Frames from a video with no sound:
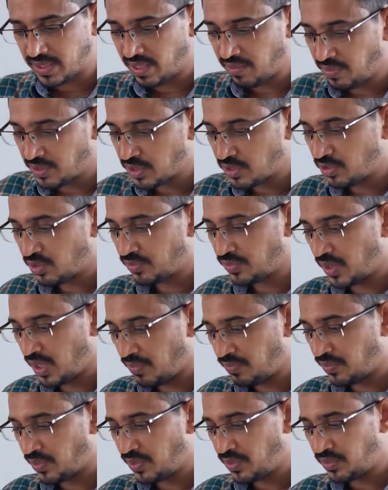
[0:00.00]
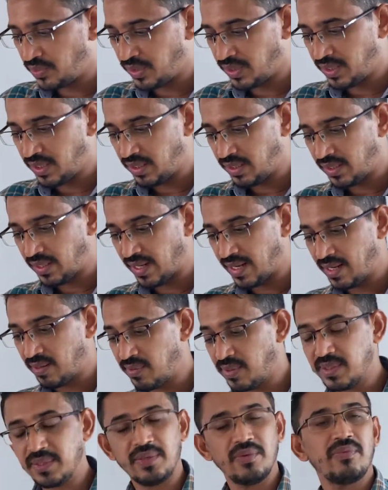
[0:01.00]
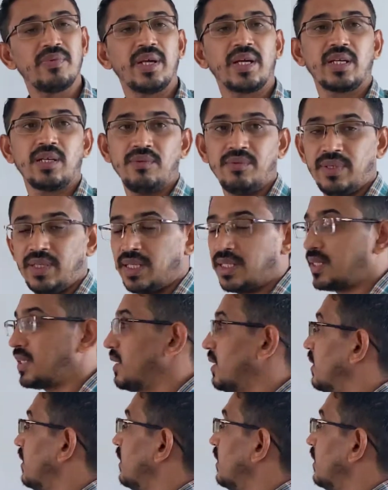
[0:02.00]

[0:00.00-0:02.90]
deviation of 3.2 degree. Calculate refractive index.